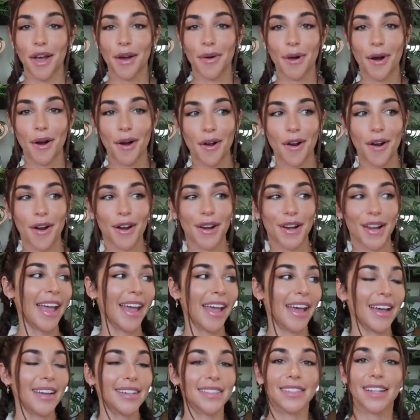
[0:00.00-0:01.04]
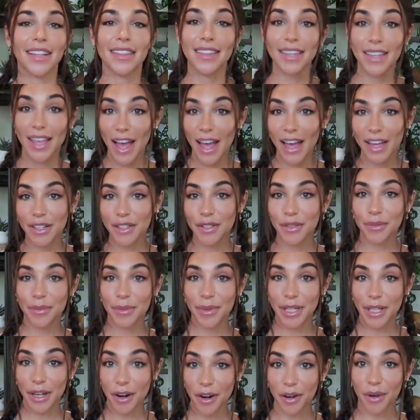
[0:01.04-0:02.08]
how hard. And at the end,
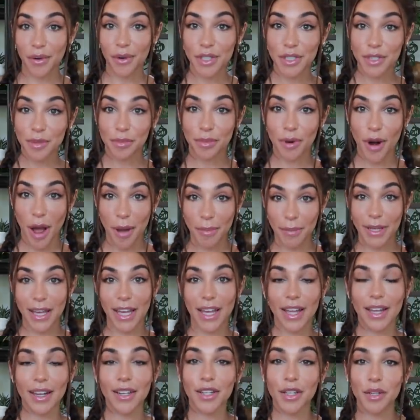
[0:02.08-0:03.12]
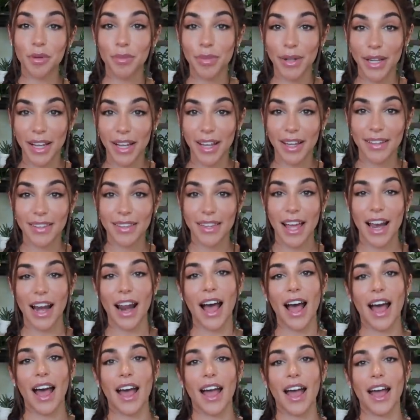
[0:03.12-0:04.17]
we are going to propagate a new plant that
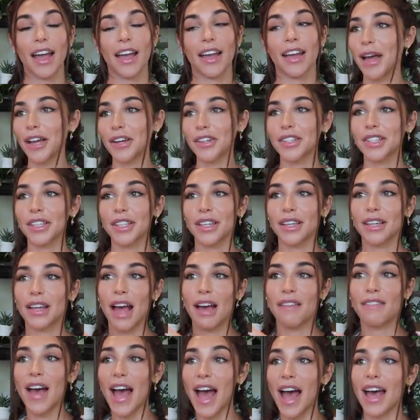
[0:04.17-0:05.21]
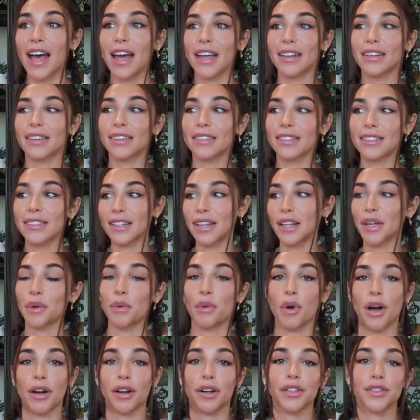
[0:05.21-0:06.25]
I actually have had sitting in
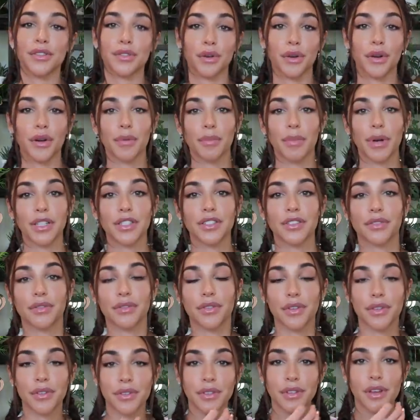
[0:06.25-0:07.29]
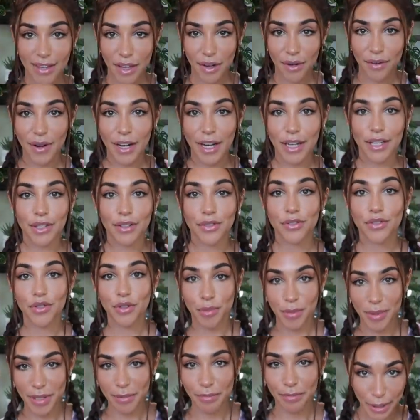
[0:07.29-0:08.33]
water. It's grown a bunch of roots. They are ready
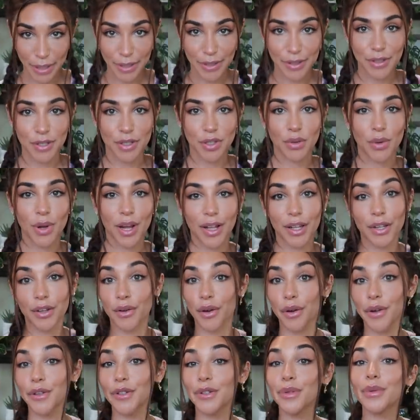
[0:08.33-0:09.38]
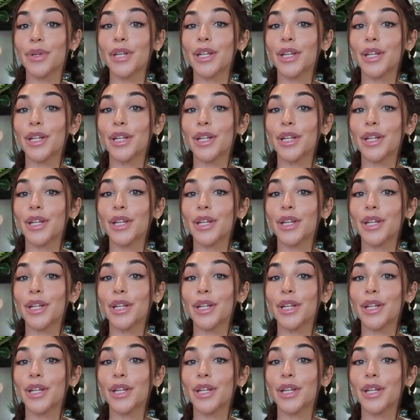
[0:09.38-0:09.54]
to be put into soil and grown into